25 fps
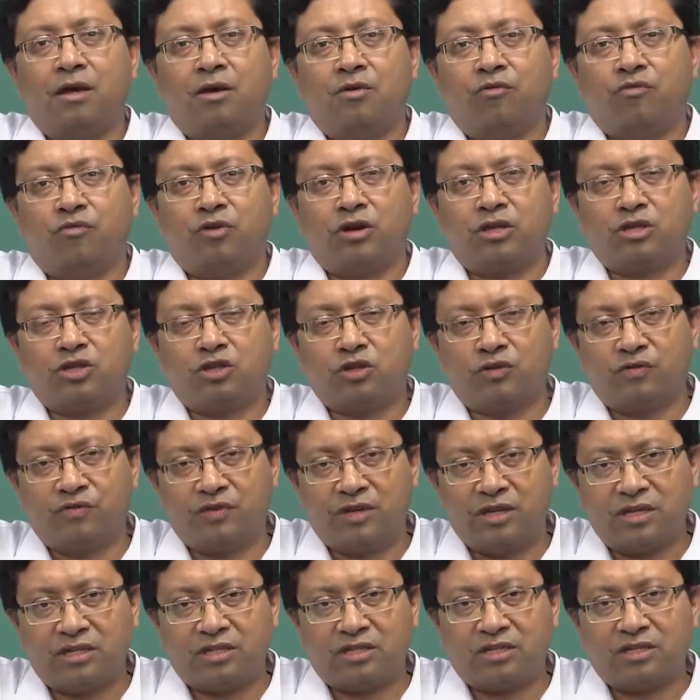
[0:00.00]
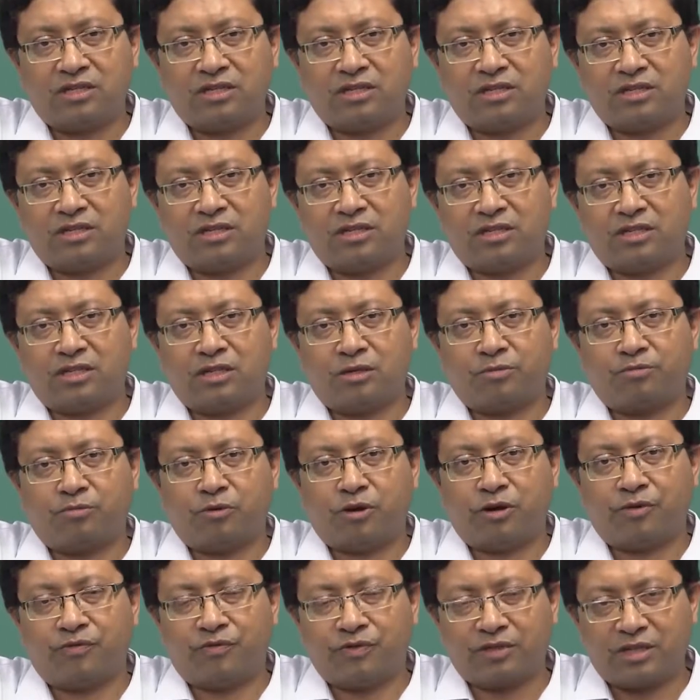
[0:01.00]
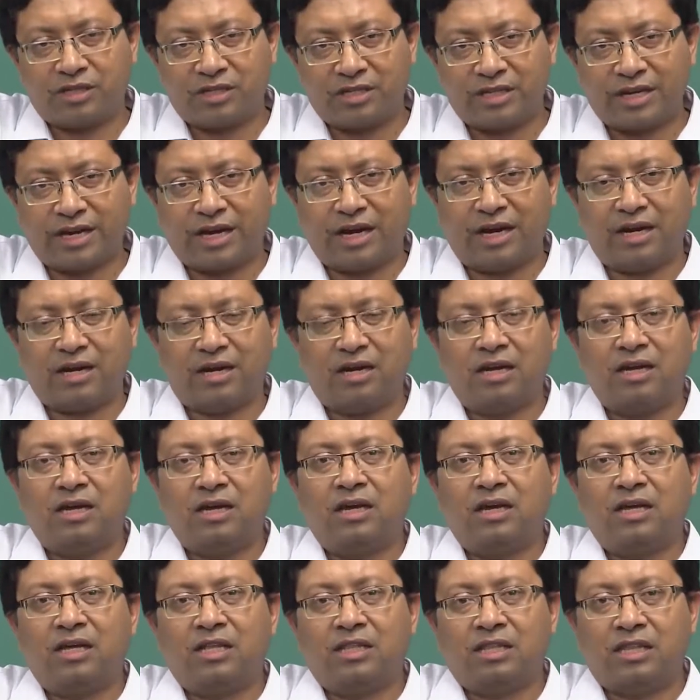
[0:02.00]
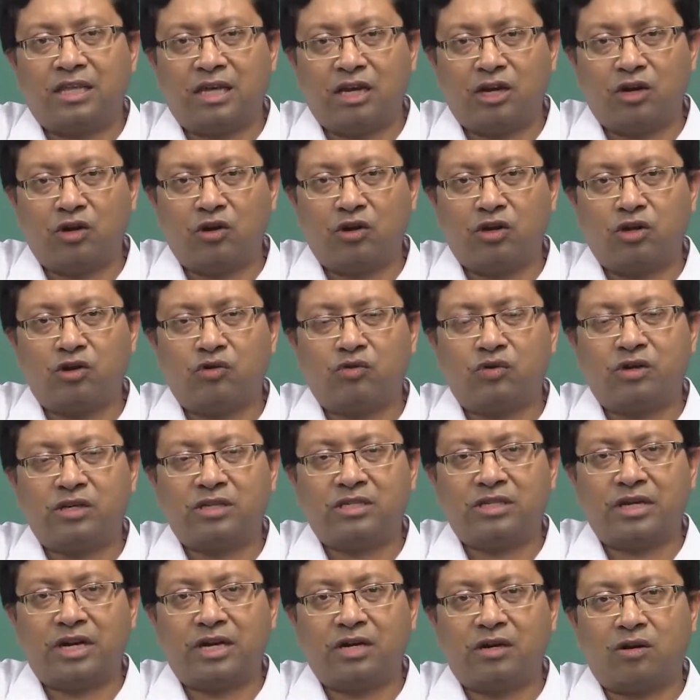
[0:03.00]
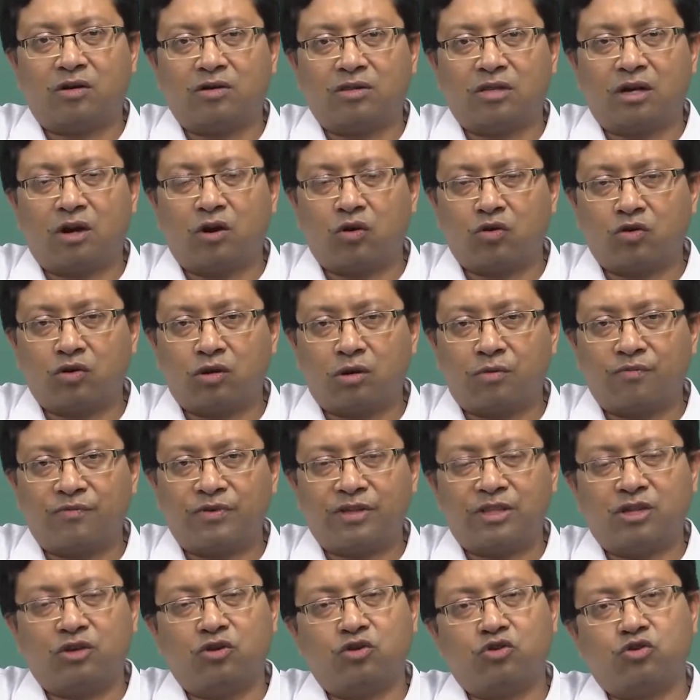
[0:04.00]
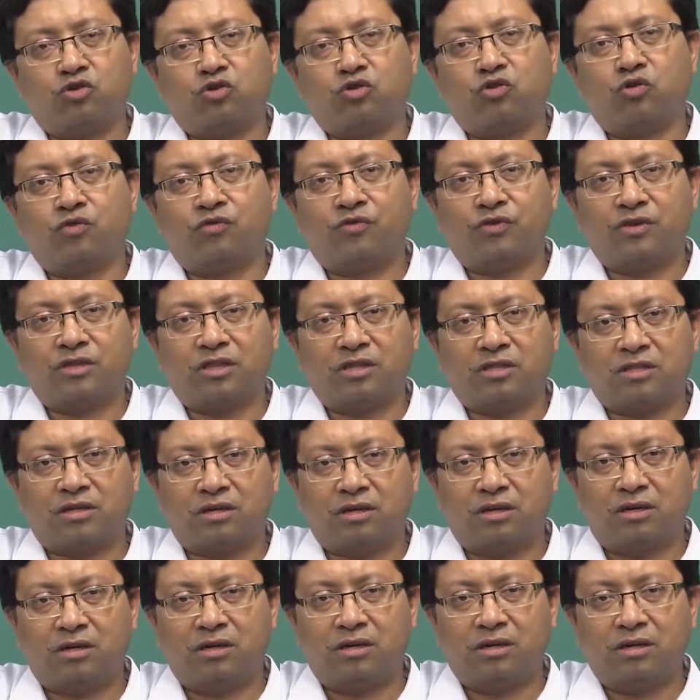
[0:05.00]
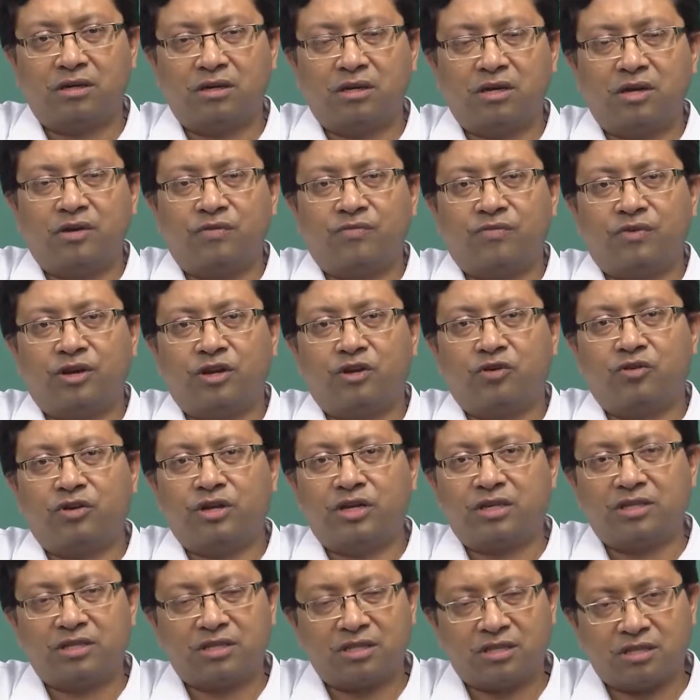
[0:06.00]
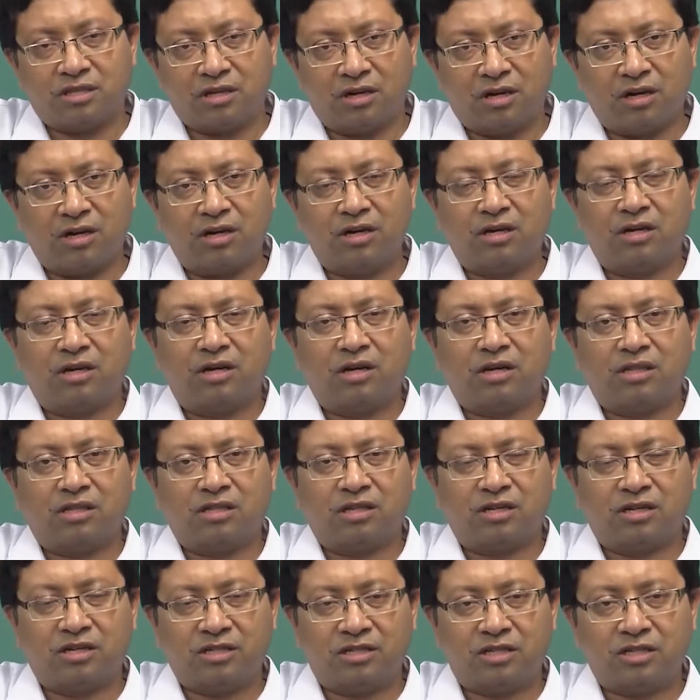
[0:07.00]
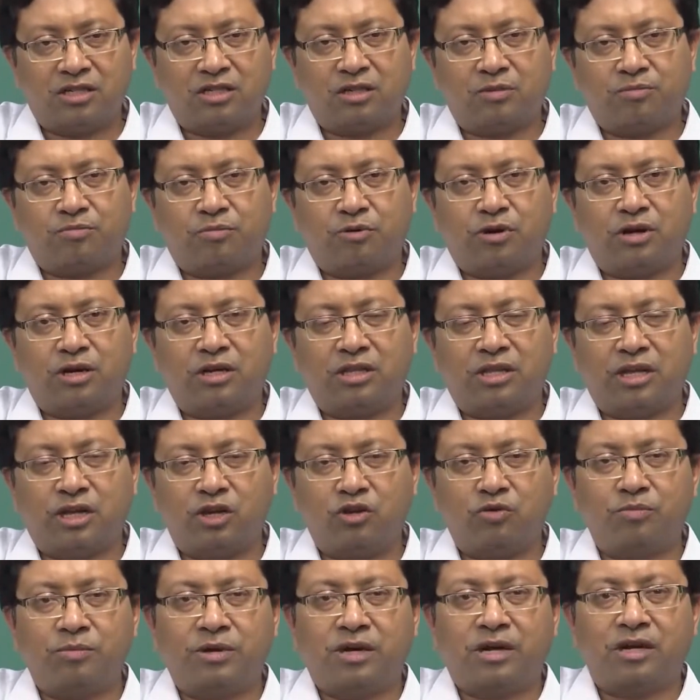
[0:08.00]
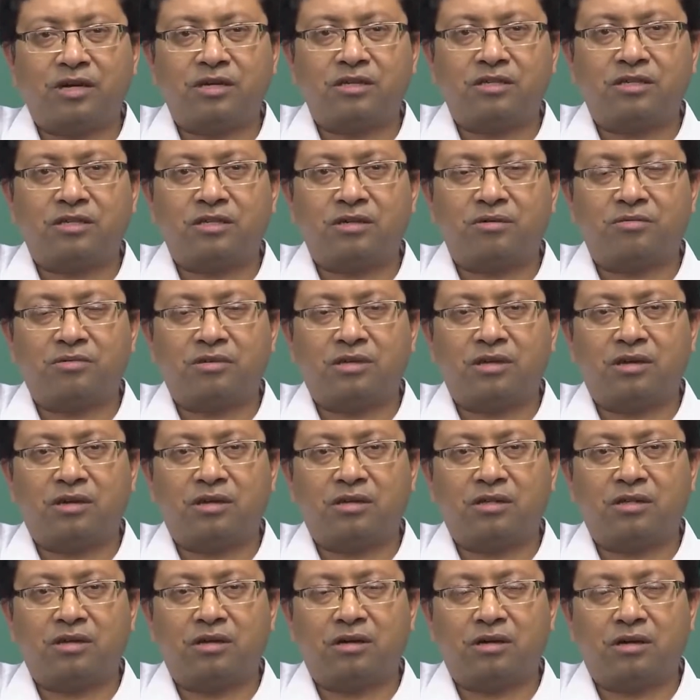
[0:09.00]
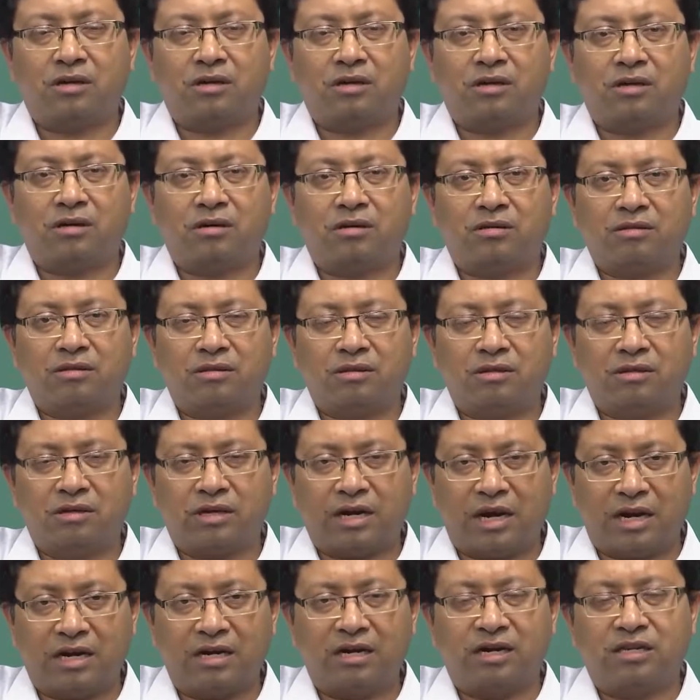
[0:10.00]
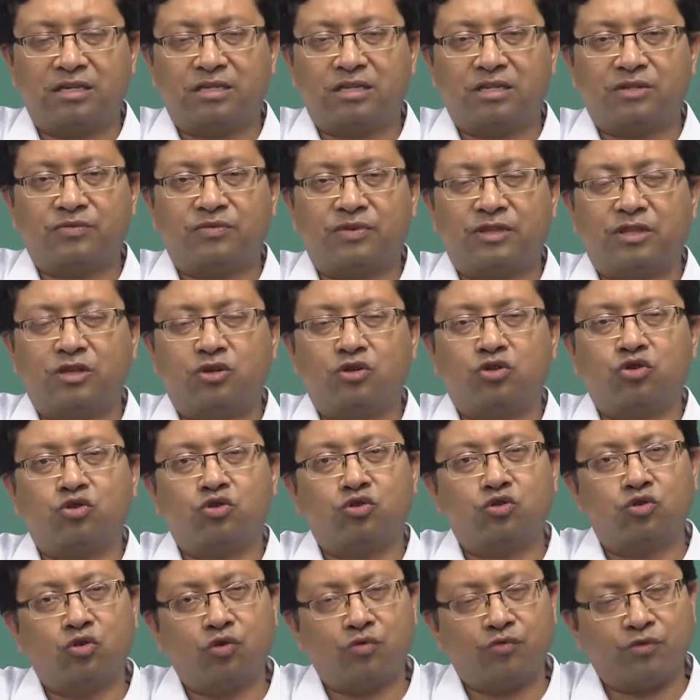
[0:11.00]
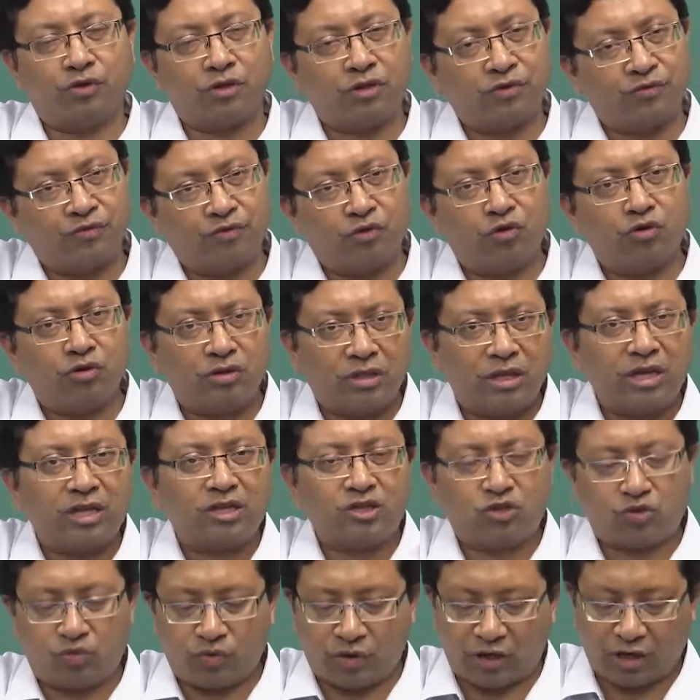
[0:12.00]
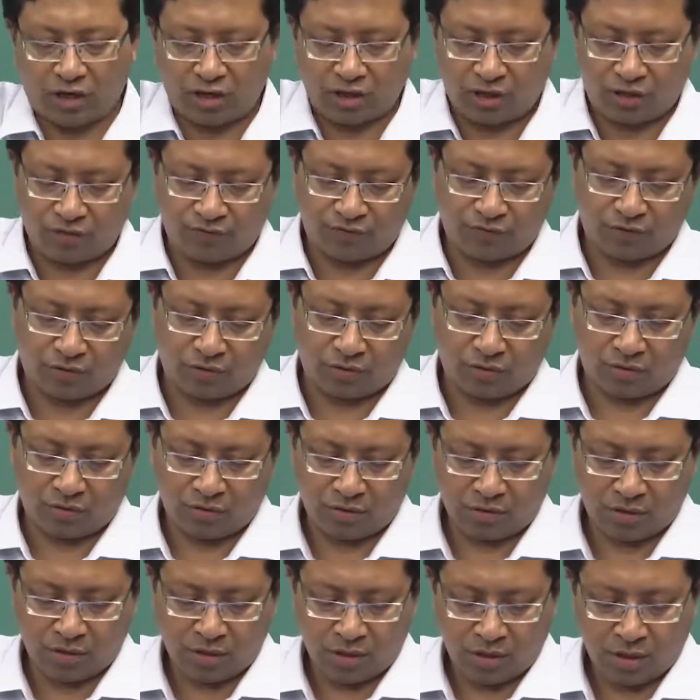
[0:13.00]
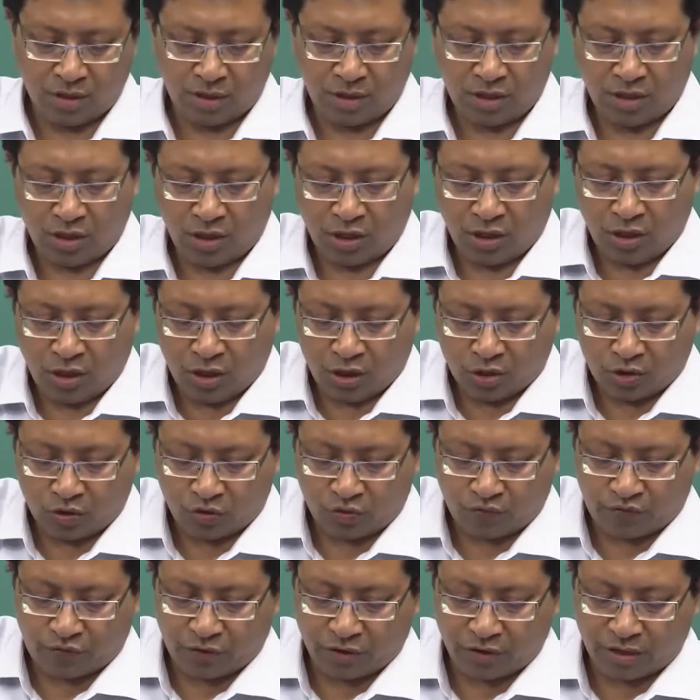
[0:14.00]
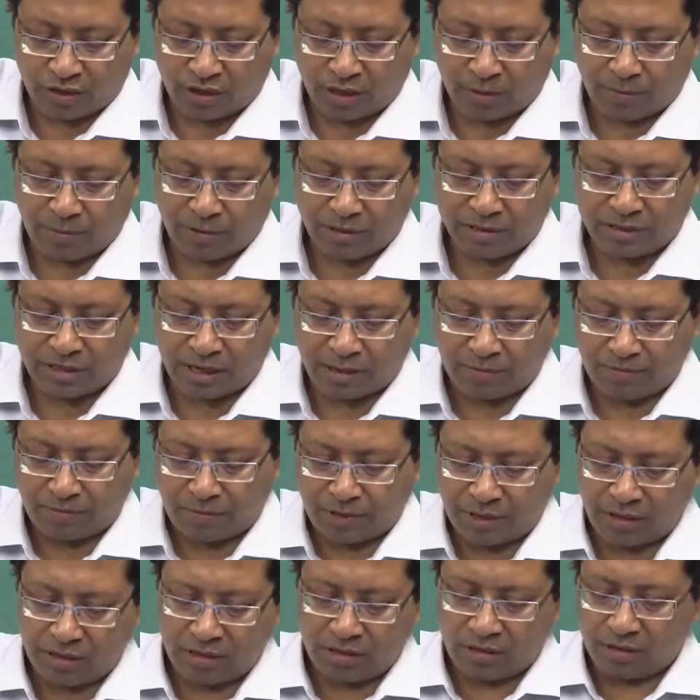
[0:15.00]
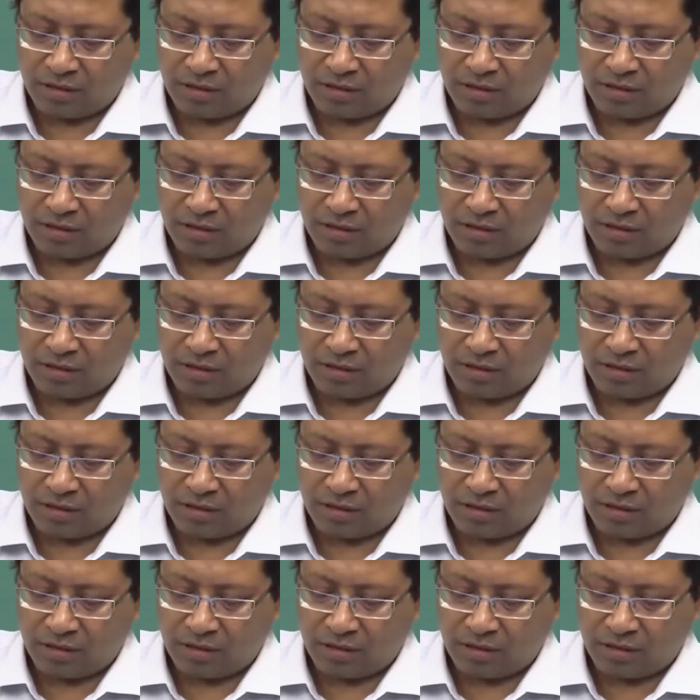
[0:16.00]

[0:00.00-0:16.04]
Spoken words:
Once you reach the decision point for the second, then only you decide on the outcome whether you should go for the third. When you reach the third, the decision point, then you make a the analysis whether you should go for the fourth, and so on and so forth. So, for the double sampling,